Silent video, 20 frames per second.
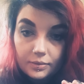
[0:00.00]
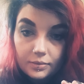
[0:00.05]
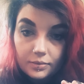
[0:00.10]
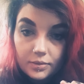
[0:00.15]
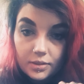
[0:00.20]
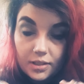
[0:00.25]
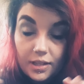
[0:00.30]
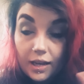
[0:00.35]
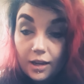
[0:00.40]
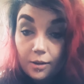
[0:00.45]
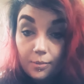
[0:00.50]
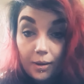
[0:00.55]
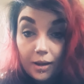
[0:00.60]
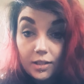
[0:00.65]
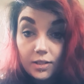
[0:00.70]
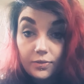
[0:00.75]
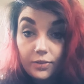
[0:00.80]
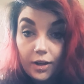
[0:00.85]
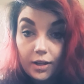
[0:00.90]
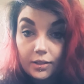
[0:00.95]
say, your
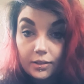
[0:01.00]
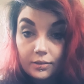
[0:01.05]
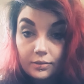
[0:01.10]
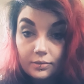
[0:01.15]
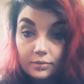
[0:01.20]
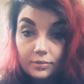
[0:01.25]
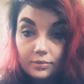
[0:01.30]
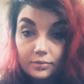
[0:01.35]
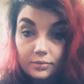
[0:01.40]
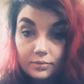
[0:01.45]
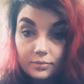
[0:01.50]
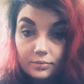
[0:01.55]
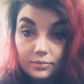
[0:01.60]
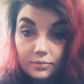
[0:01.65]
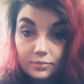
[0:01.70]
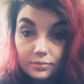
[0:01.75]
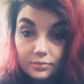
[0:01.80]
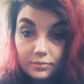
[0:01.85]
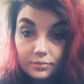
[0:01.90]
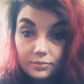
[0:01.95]
best friend,
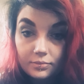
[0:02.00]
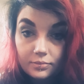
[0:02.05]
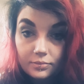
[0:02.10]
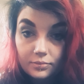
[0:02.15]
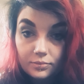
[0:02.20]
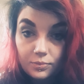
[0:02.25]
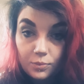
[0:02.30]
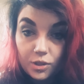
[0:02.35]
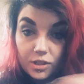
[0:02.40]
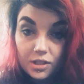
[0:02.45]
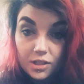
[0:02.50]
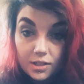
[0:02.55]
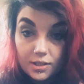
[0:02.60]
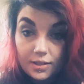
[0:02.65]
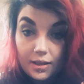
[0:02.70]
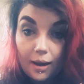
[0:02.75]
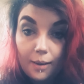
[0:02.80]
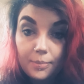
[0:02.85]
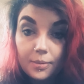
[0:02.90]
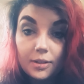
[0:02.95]
which just
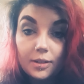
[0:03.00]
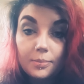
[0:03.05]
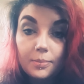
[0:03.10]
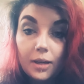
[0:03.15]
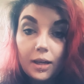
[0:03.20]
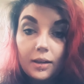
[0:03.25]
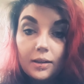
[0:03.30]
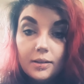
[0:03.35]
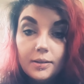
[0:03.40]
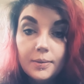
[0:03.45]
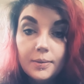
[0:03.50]
happened to me.